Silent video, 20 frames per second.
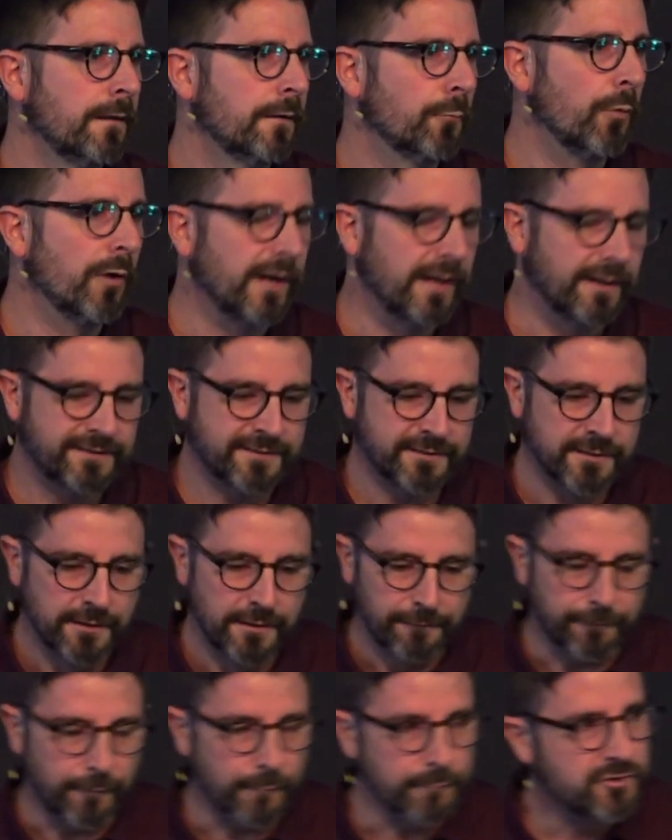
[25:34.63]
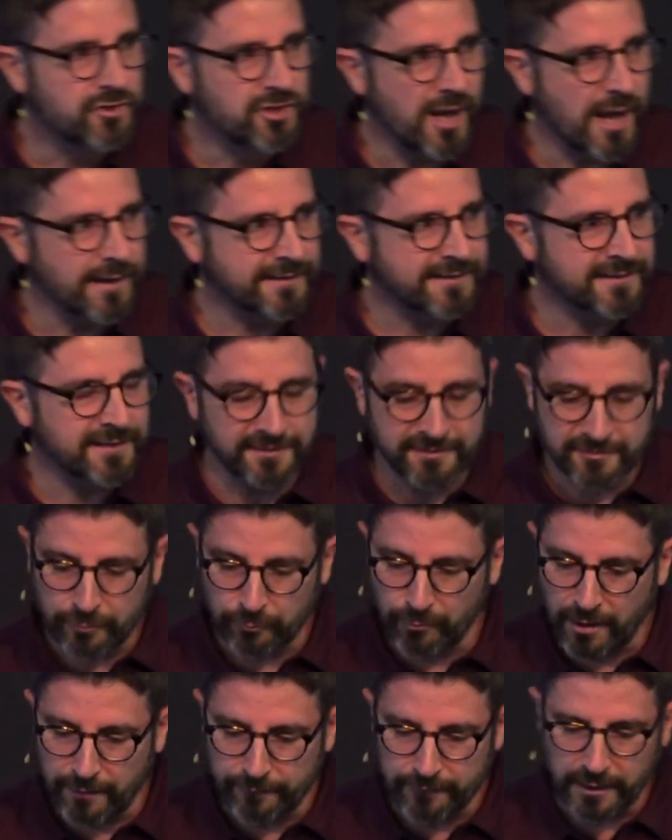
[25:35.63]
When it's from Genesis to
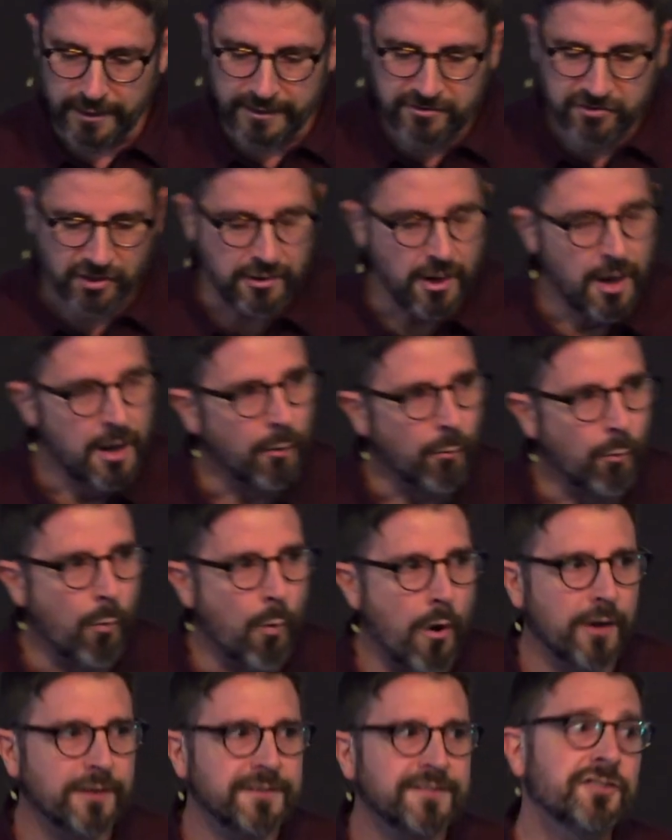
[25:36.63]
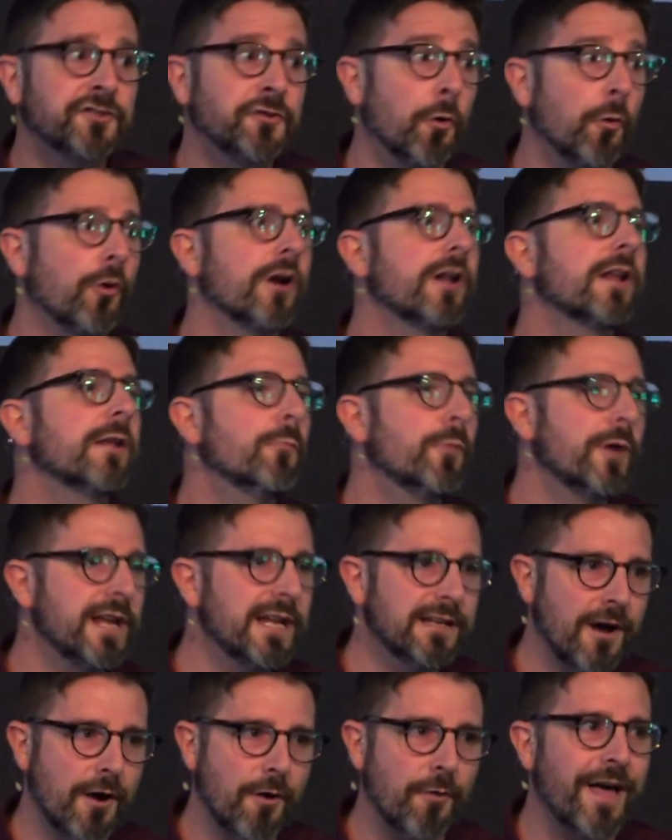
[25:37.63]
Revelation, one story, and
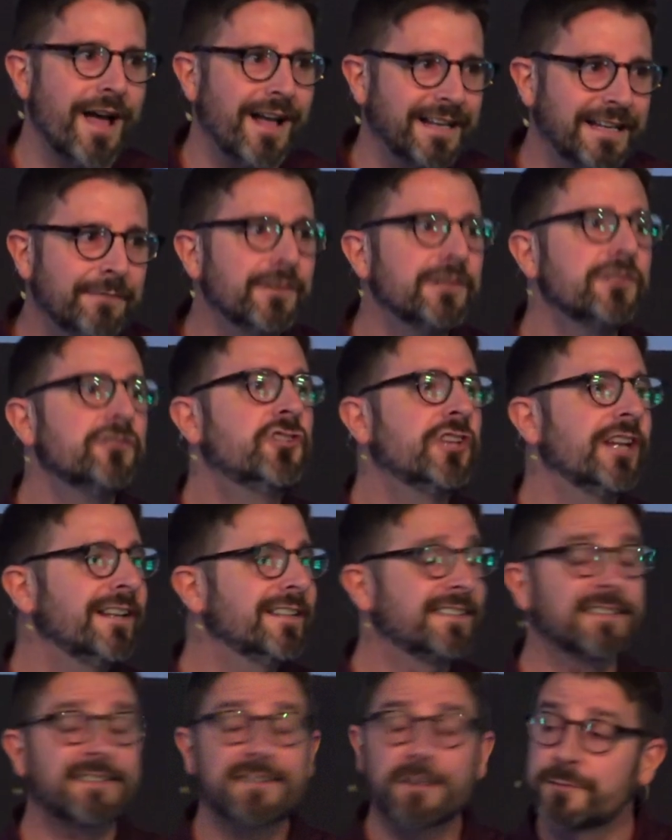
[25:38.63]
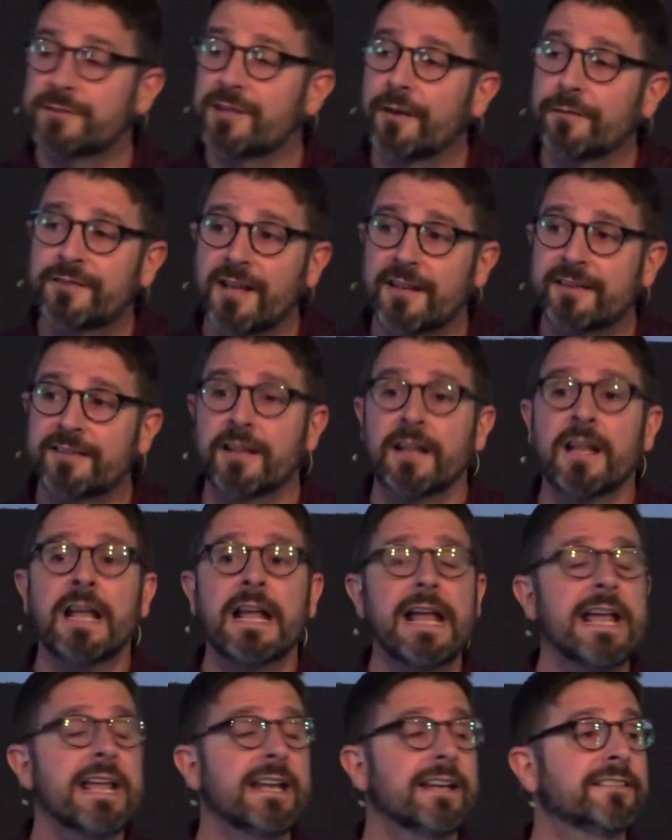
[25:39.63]
we know that, even Jesus himself says it,
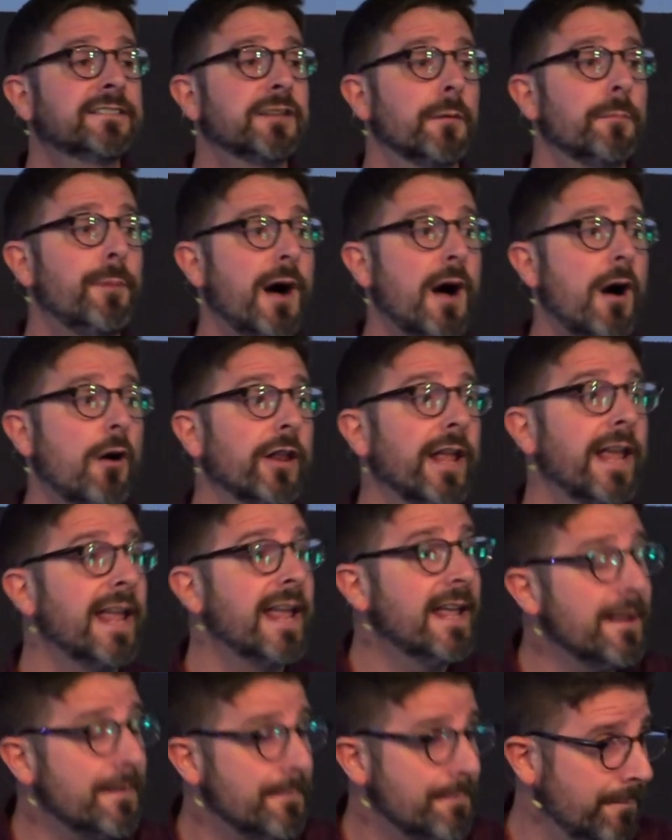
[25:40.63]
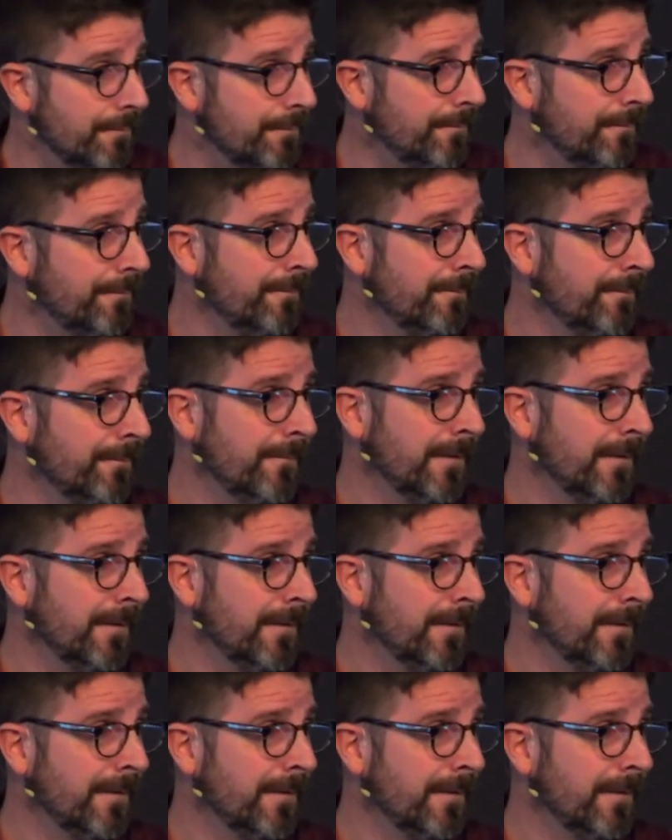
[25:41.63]
it is about Him.